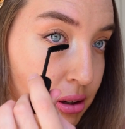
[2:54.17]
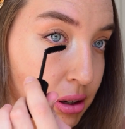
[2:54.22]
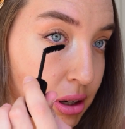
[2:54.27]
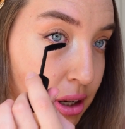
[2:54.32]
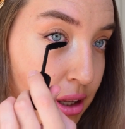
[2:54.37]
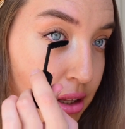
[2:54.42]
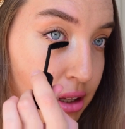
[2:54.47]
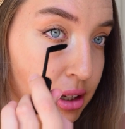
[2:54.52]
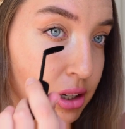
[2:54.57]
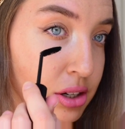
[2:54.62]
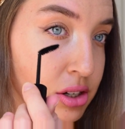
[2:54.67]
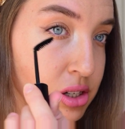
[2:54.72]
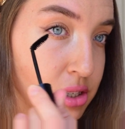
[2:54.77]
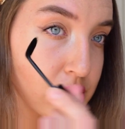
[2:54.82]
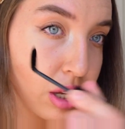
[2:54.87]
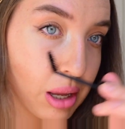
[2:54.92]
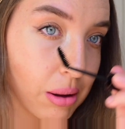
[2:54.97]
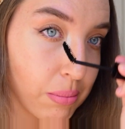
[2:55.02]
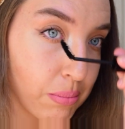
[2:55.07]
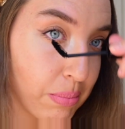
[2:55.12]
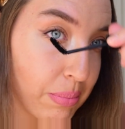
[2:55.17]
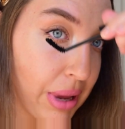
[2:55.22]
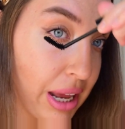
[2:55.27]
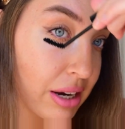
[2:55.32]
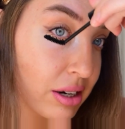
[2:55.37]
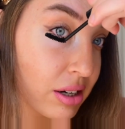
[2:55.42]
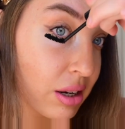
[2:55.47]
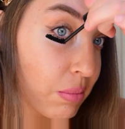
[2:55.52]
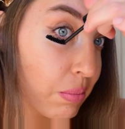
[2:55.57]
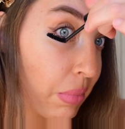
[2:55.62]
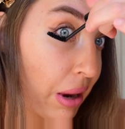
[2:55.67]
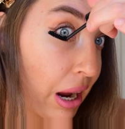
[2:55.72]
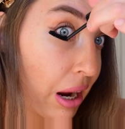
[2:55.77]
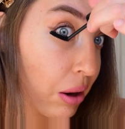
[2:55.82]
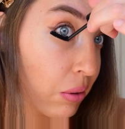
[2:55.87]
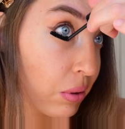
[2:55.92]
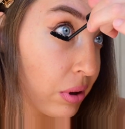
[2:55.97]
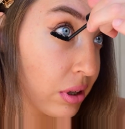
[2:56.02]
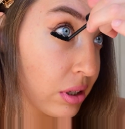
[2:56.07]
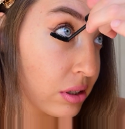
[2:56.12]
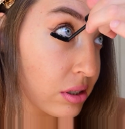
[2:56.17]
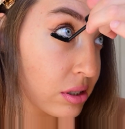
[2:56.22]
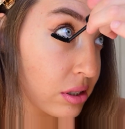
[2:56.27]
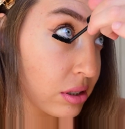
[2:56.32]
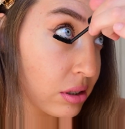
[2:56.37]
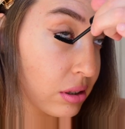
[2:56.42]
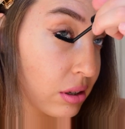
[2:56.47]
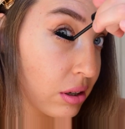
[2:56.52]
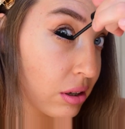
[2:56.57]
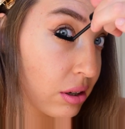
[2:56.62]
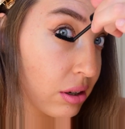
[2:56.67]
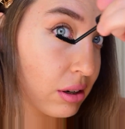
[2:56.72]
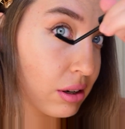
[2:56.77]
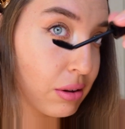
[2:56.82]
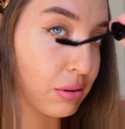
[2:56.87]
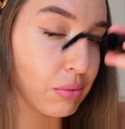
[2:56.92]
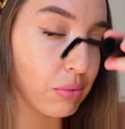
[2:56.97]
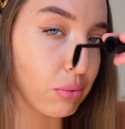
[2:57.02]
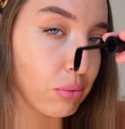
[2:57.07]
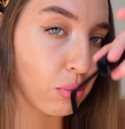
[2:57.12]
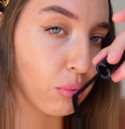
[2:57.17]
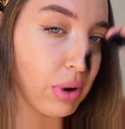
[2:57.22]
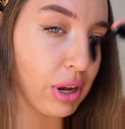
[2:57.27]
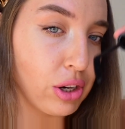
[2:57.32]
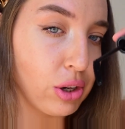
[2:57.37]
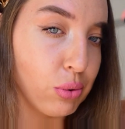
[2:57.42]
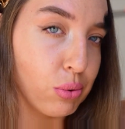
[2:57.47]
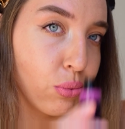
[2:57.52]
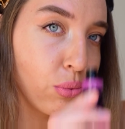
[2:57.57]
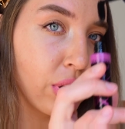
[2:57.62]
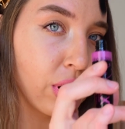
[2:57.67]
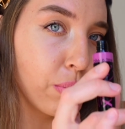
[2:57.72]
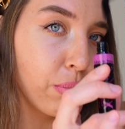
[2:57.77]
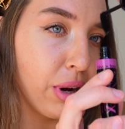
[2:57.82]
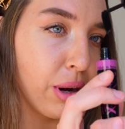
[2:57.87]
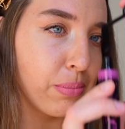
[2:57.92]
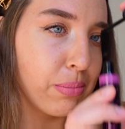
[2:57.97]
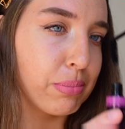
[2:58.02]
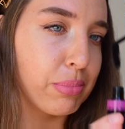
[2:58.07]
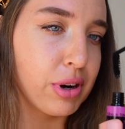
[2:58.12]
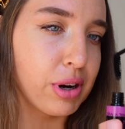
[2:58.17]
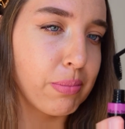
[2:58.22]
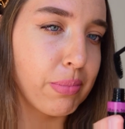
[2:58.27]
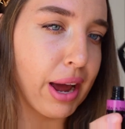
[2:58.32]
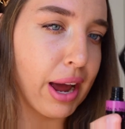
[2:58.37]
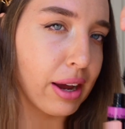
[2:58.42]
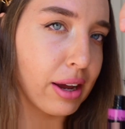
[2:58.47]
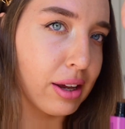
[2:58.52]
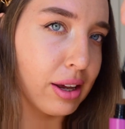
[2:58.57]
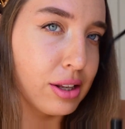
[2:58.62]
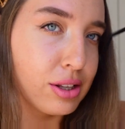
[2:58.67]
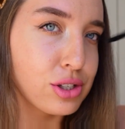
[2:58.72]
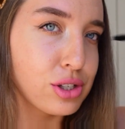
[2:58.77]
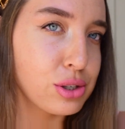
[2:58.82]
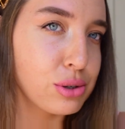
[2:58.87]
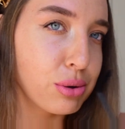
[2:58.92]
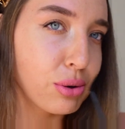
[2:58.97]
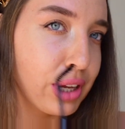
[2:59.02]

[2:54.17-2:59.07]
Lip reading: And you can just like bend it backwards when you want to put it back into